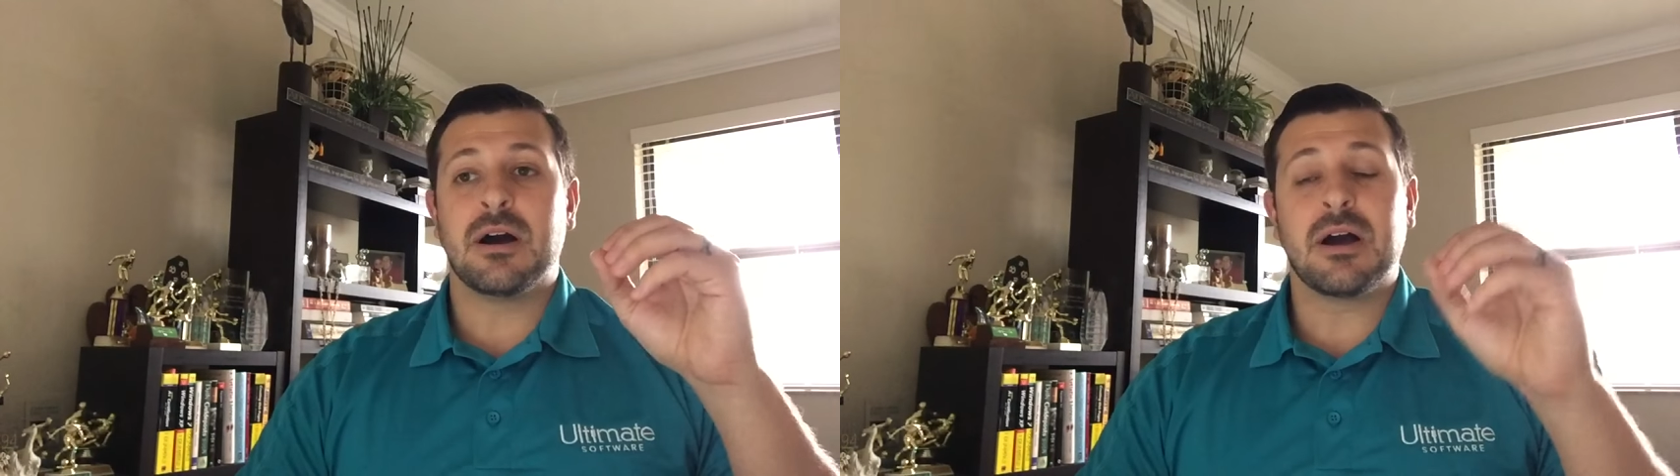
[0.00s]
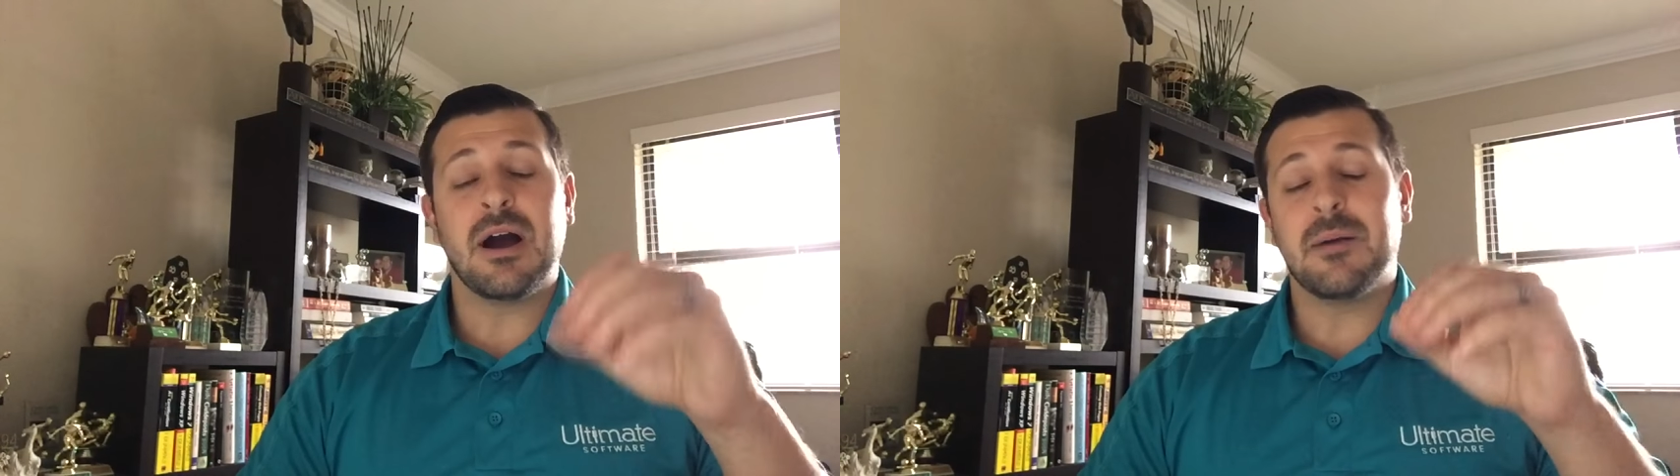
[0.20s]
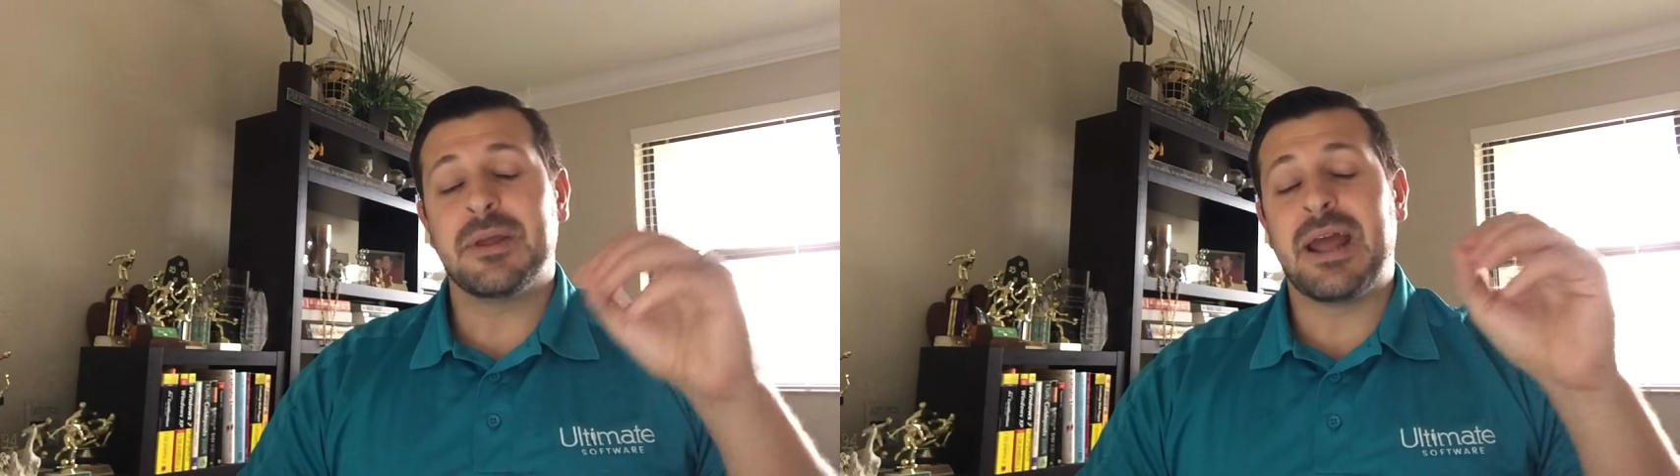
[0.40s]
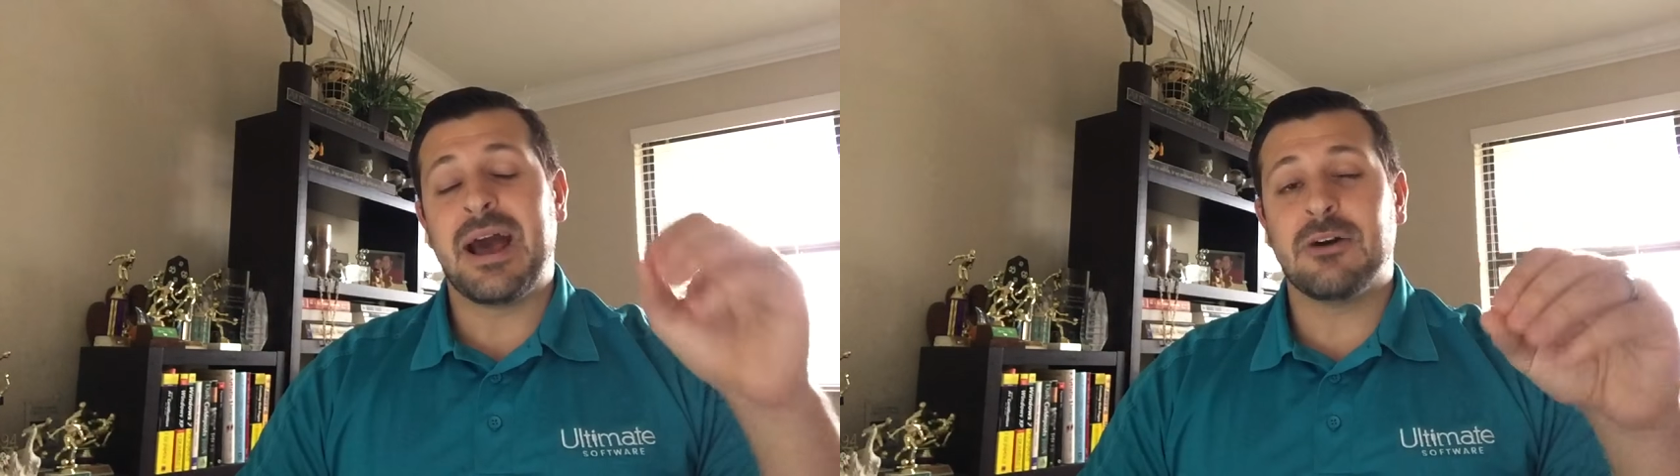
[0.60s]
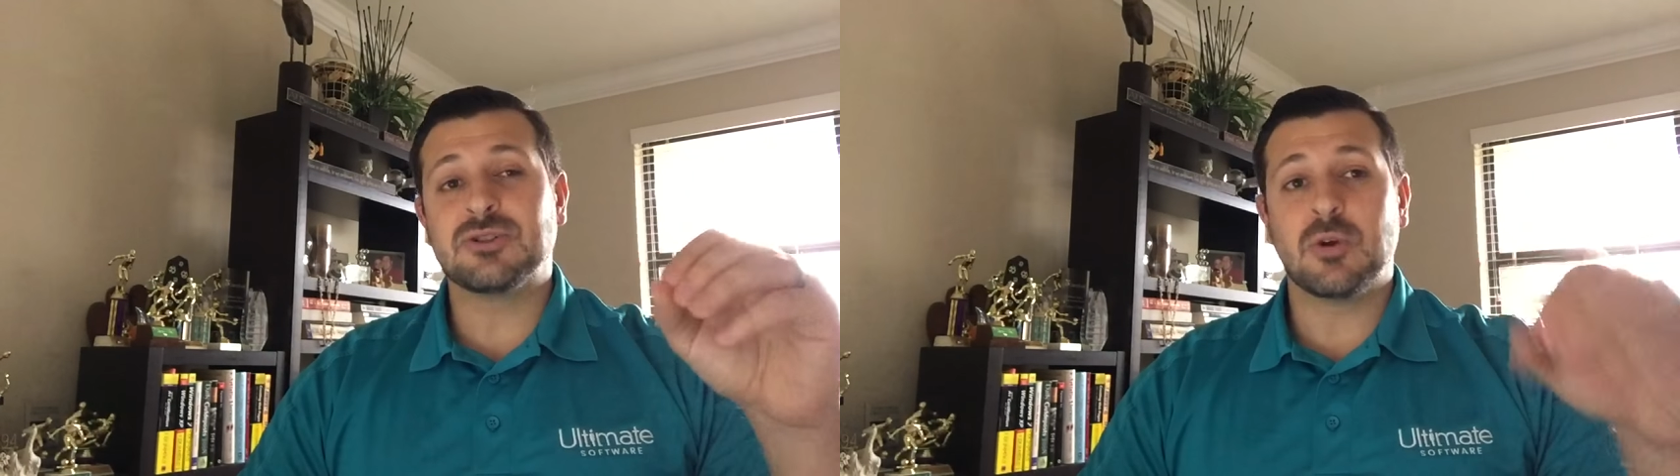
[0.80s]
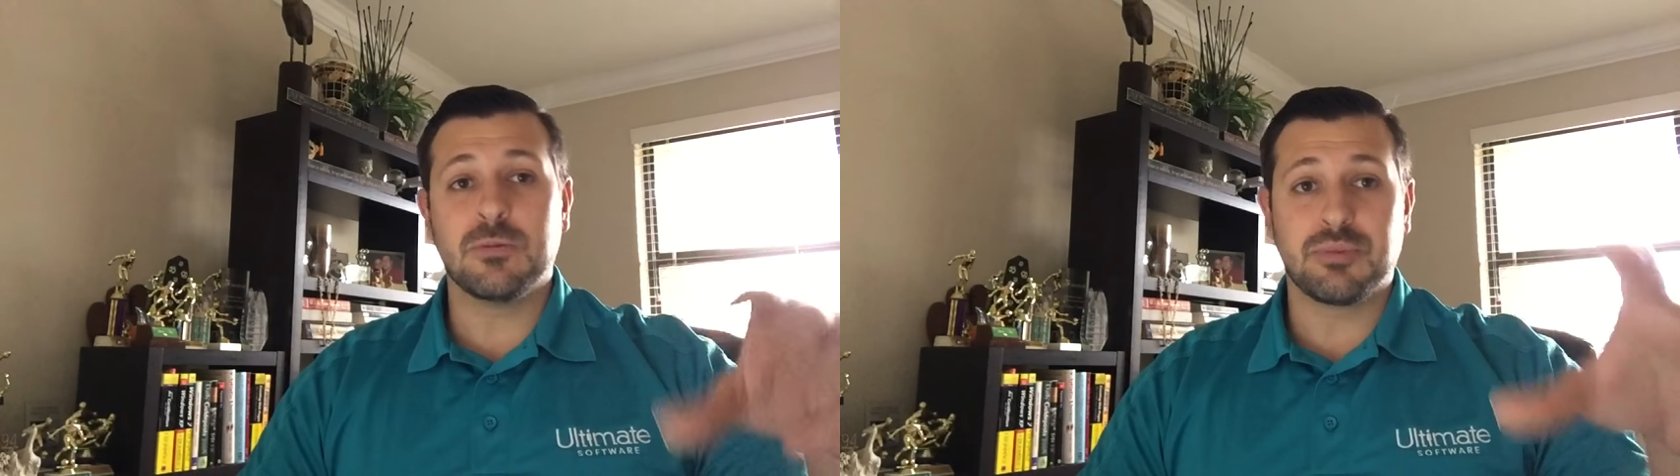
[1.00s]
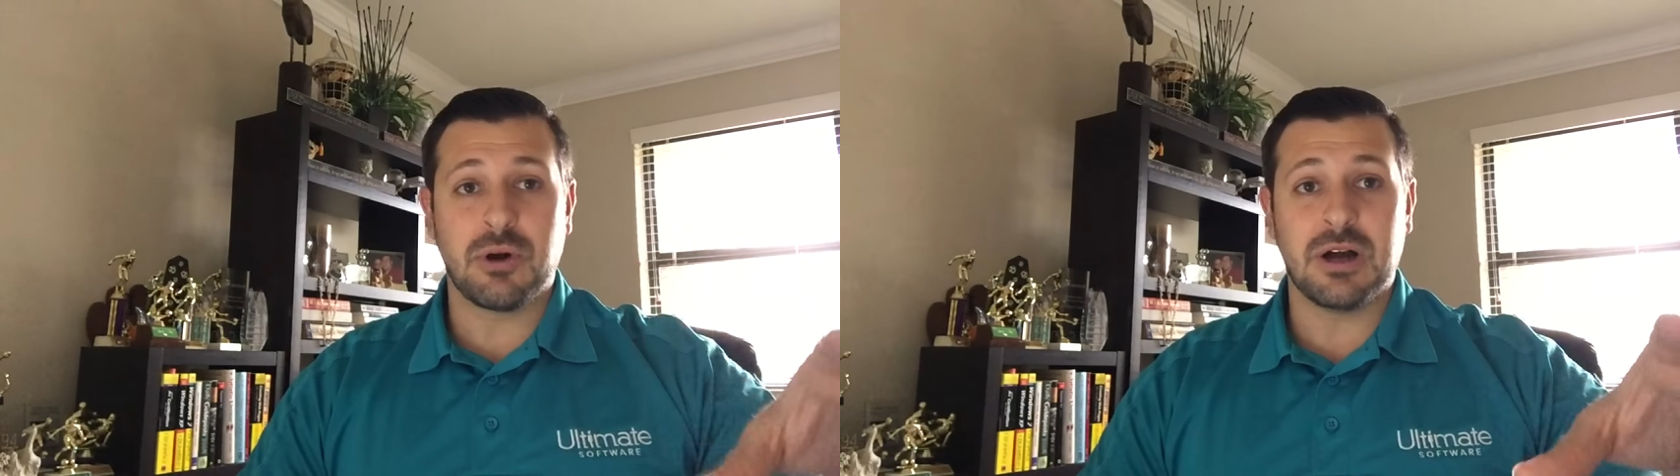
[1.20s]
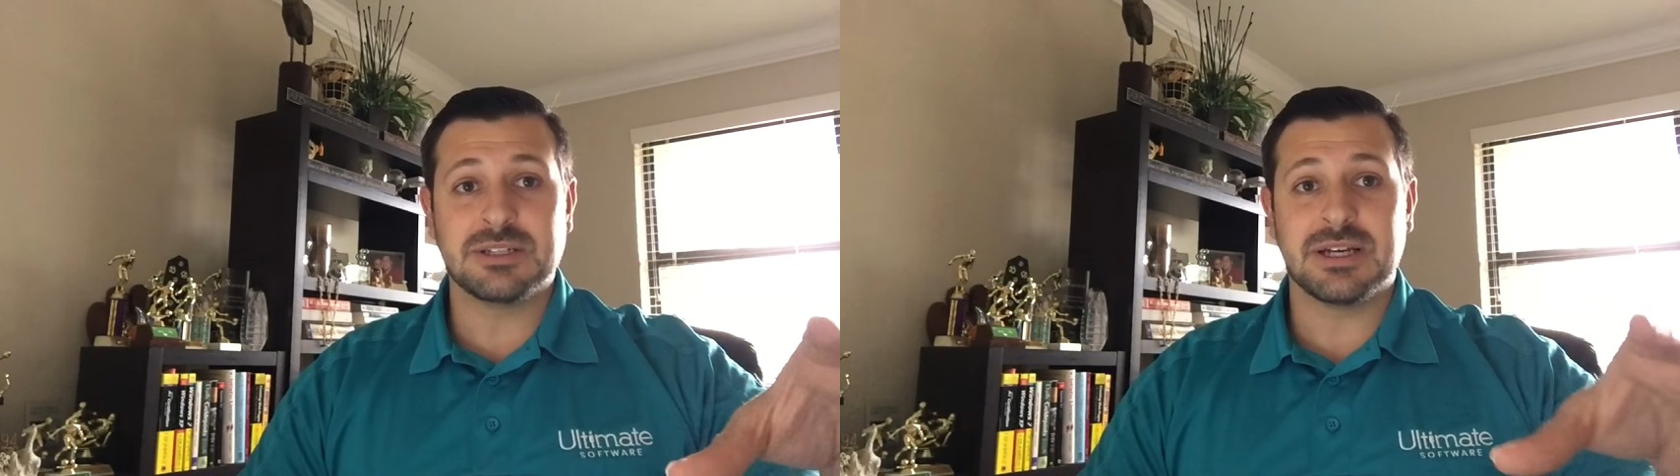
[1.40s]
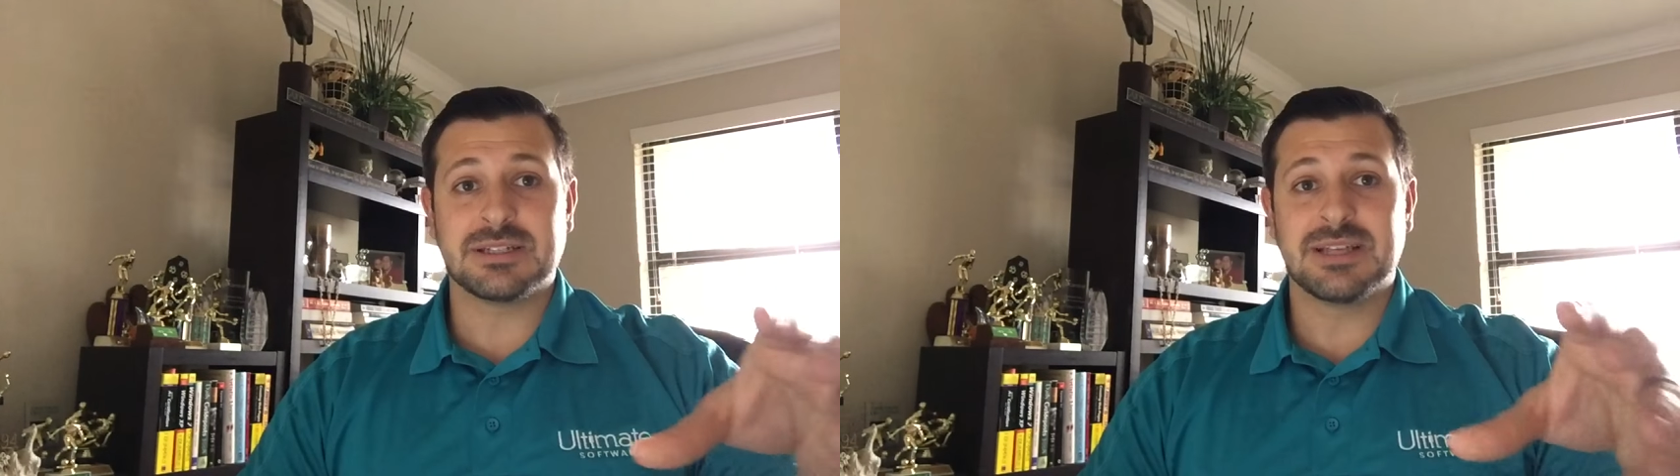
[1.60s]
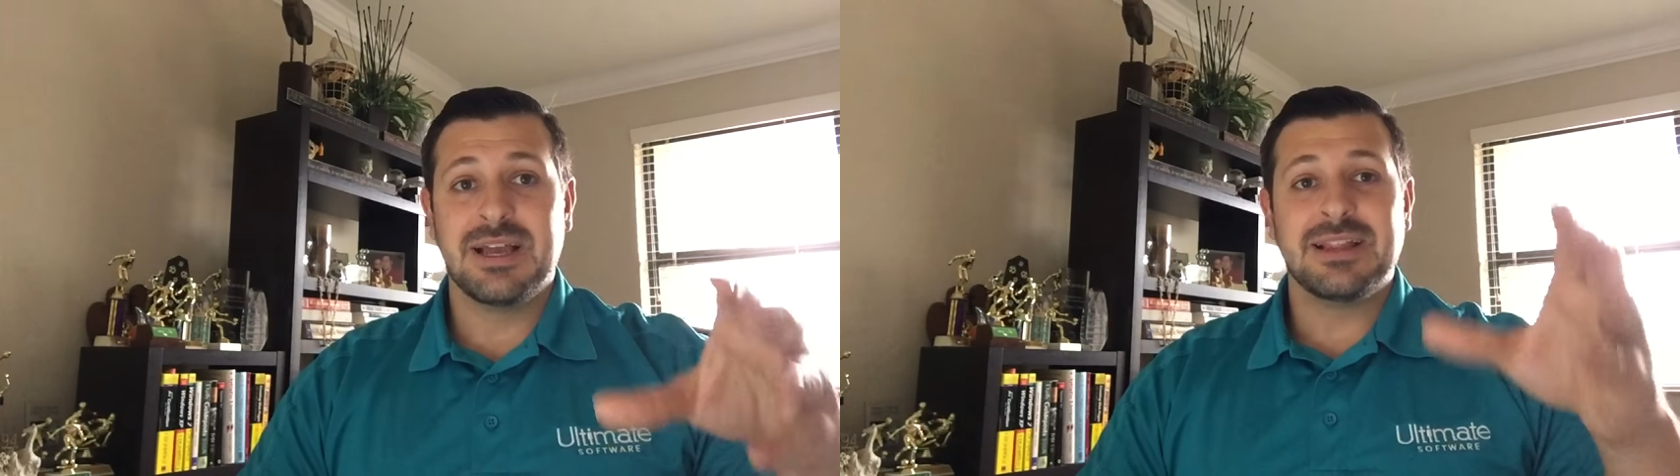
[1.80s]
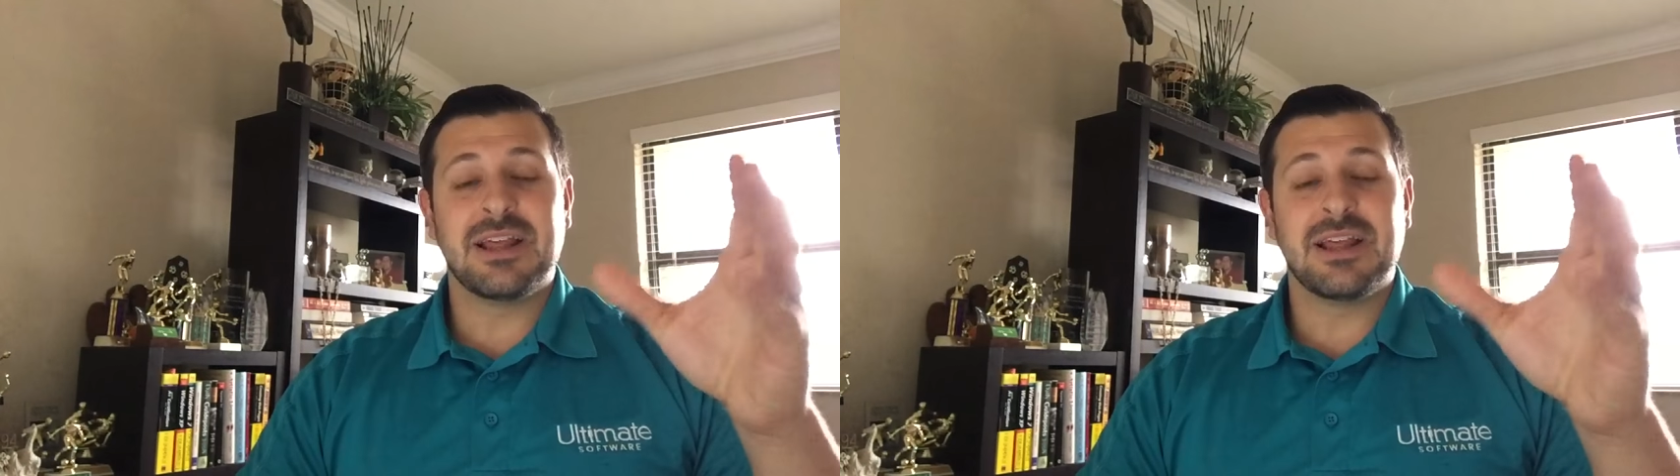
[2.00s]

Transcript: common household projects